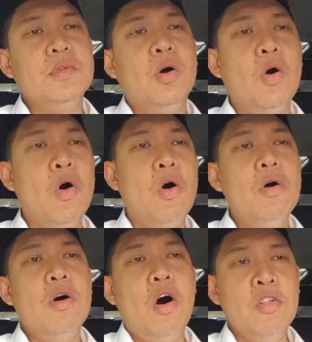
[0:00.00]
or
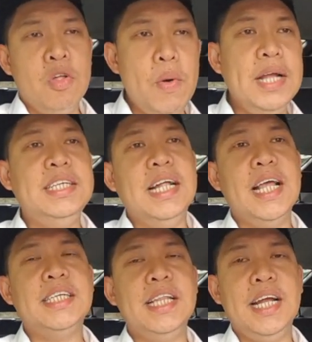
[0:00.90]
on the way to that
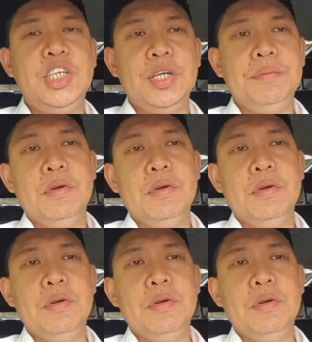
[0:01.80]
destination.